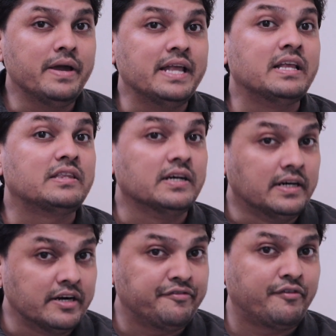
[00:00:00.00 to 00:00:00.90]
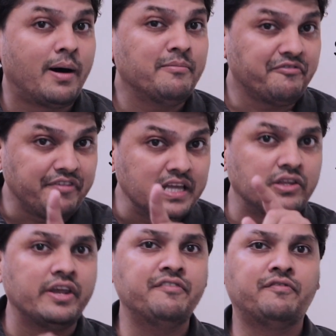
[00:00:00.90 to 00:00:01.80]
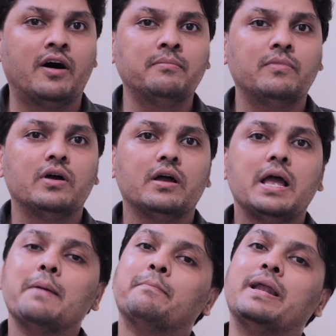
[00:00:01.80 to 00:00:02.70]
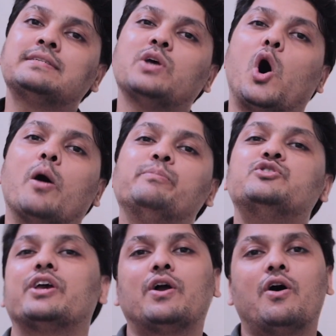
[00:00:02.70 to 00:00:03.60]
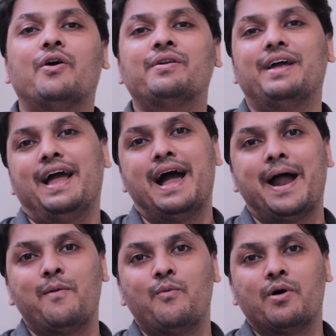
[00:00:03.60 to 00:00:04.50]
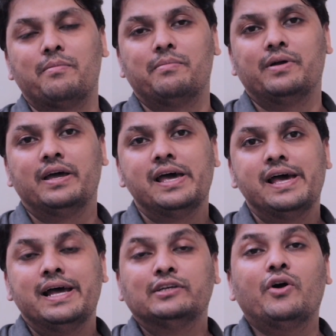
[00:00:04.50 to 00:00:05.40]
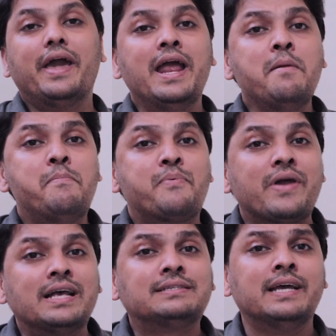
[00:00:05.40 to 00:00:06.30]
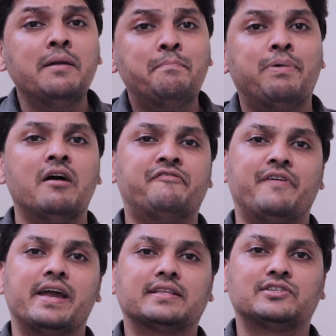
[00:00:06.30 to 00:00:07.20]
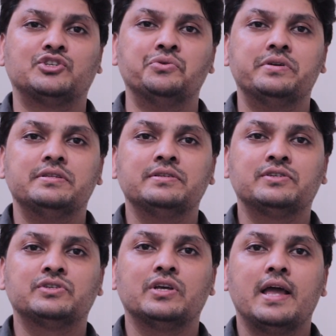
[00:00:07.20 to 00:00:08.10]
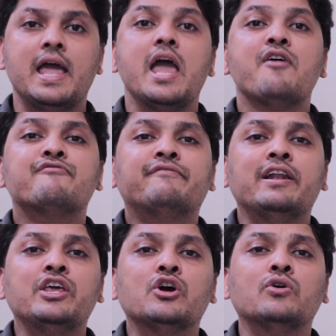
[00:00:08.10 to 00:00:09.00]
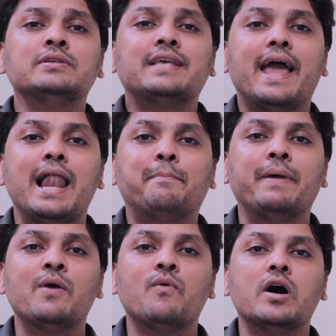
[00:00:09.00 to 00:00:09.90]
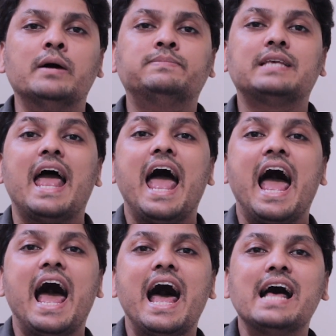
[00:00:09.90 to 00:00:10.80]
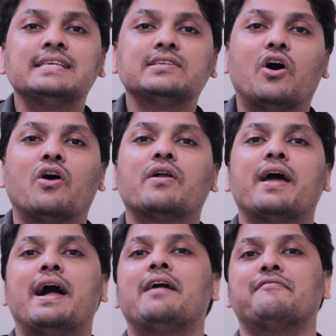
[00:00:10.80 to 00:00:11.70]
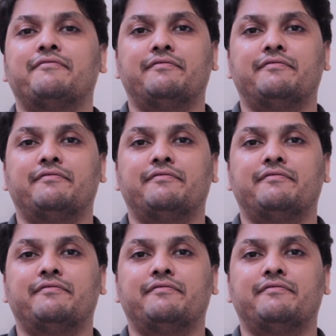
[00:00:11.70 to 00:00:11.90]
in the third form, V3 form, plus object or adverb. So in present perfect, students, we will use helping verbs has or have.